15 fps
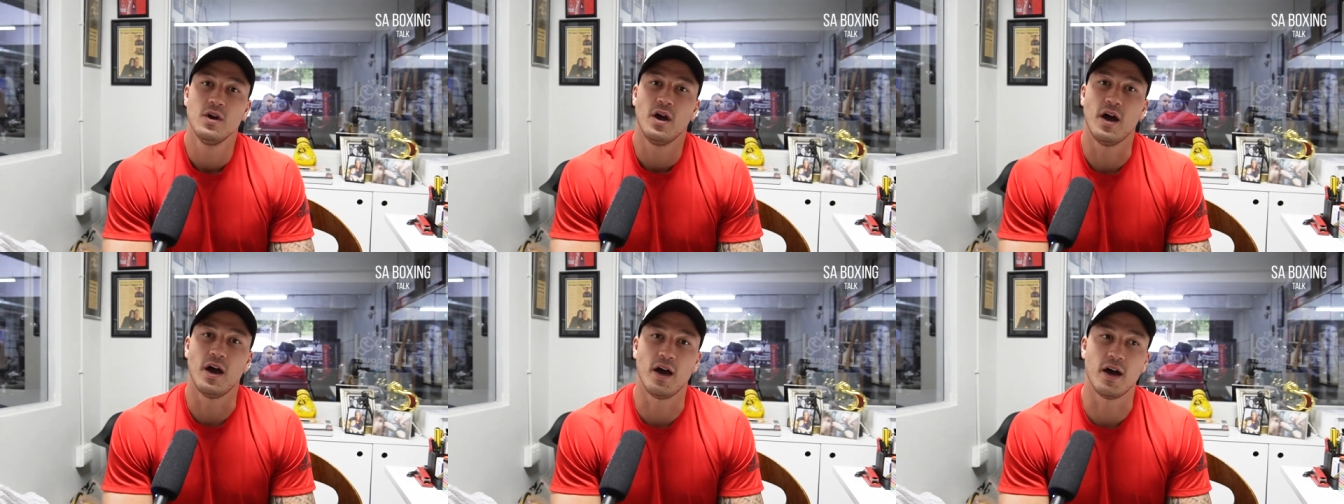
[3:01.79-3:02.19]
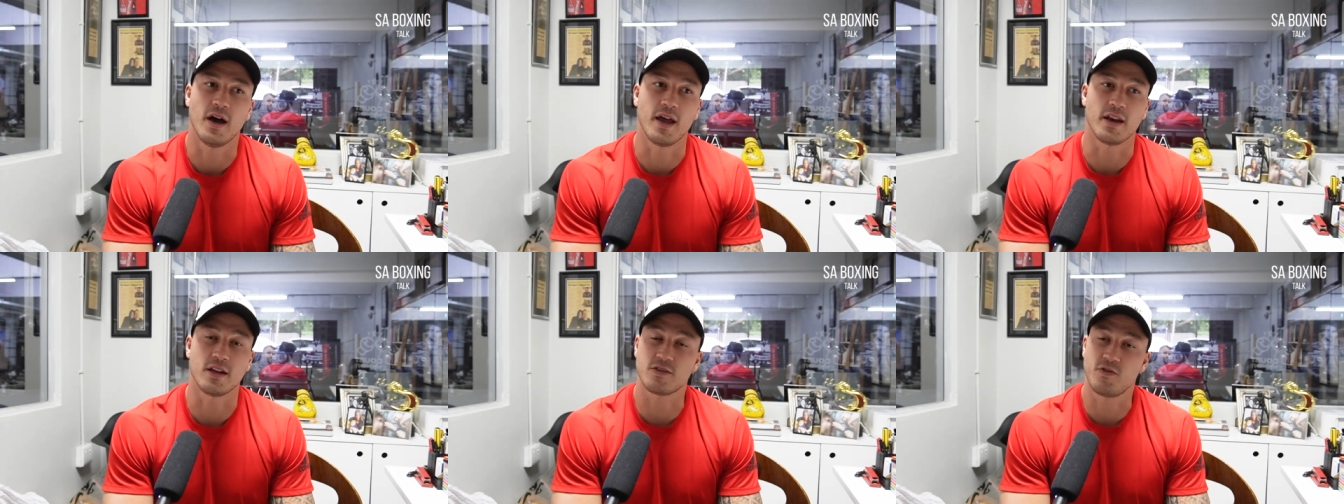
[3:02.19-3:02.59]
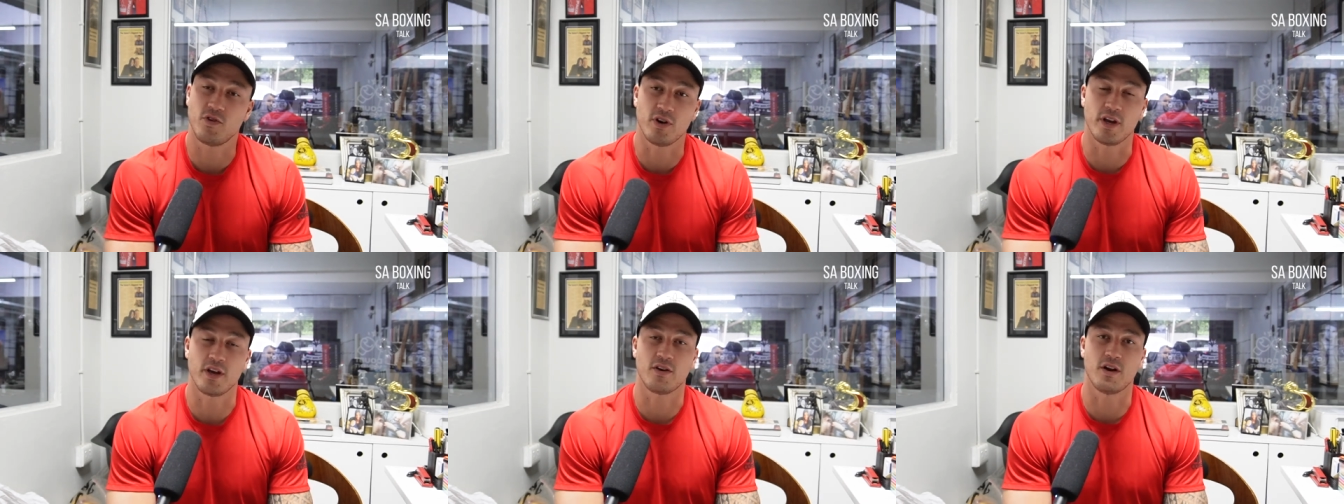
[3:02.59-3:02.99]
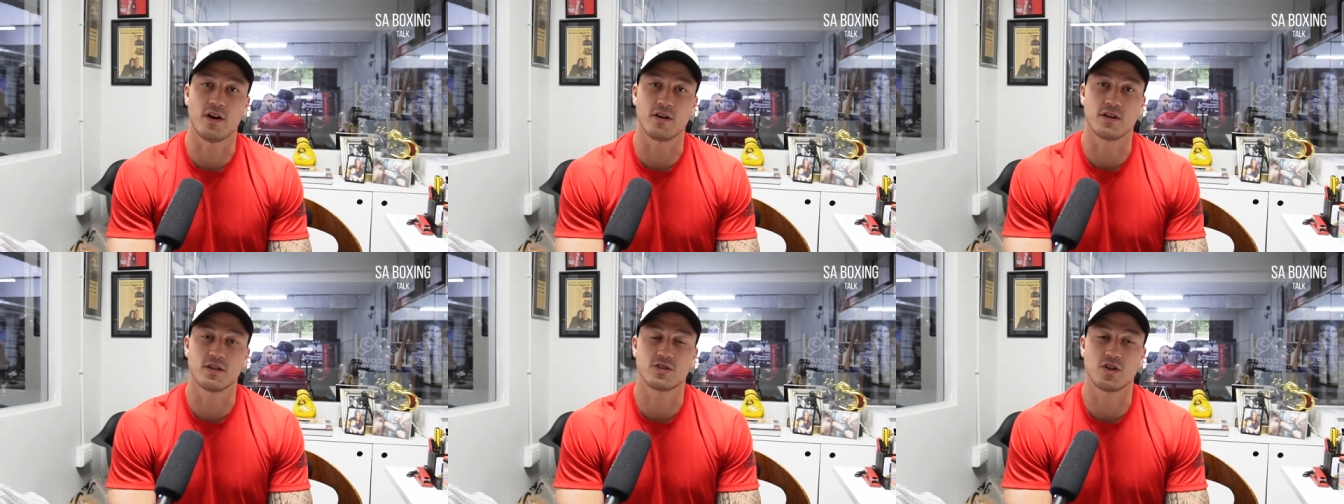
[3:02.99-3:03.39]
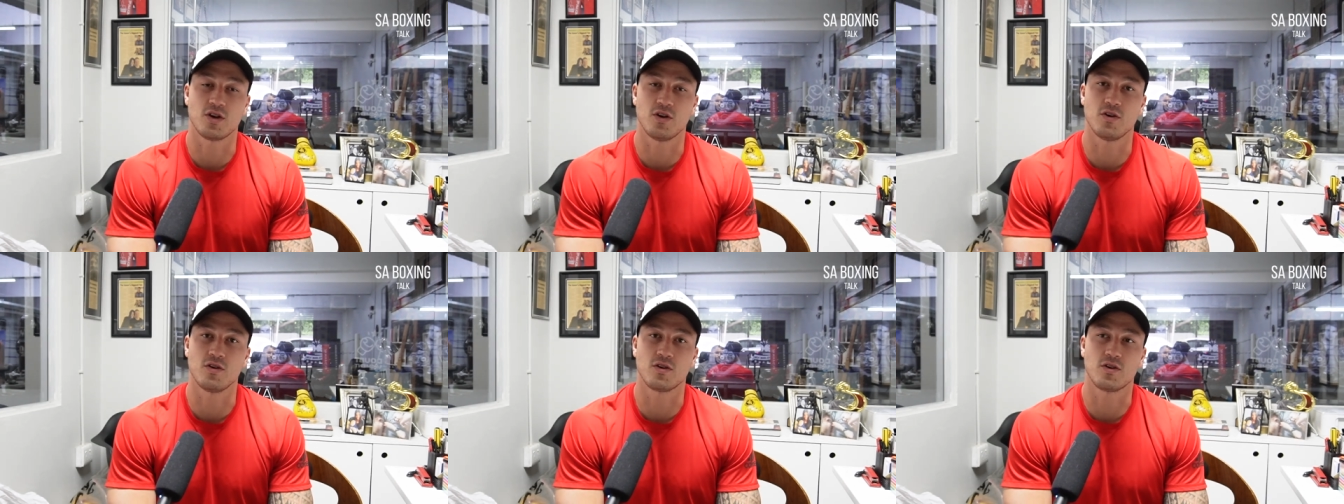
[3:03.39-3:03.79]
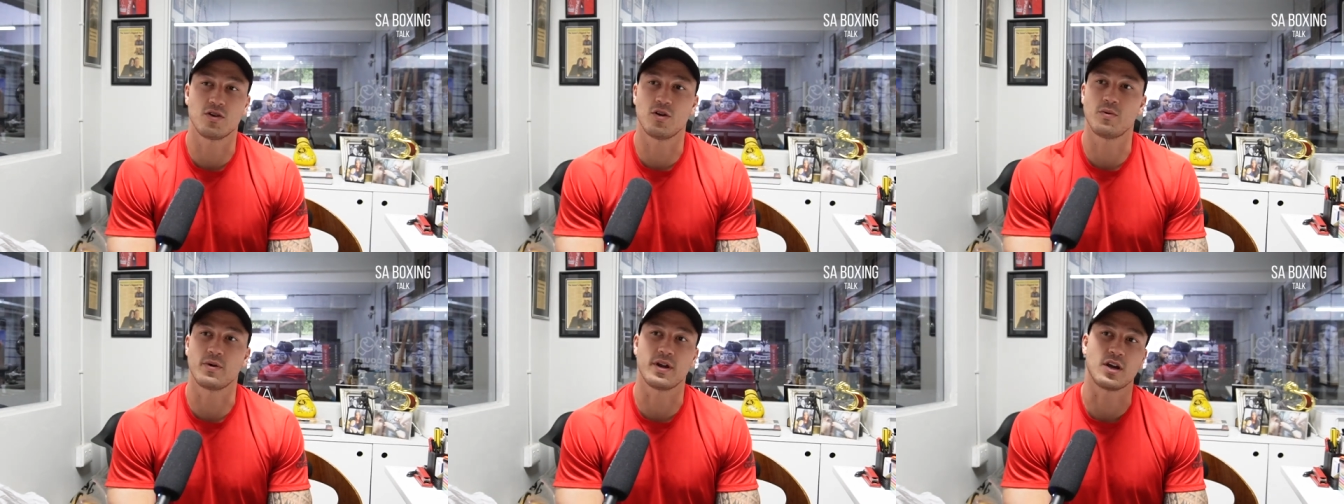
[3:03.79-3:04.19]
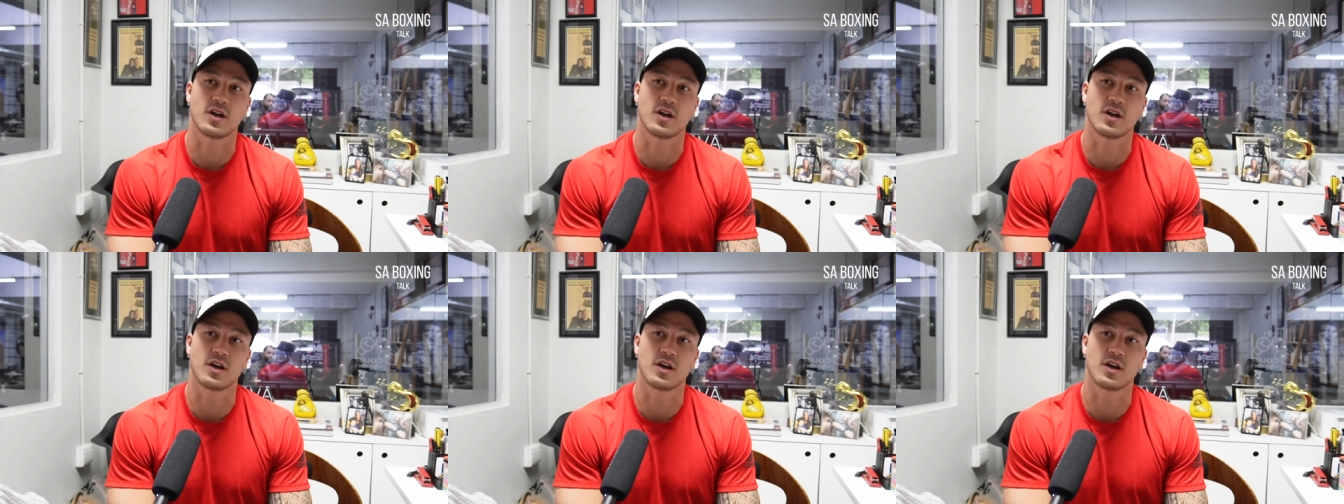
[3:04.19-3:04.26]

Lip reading: and it's for an 8-rounder. So you know, we're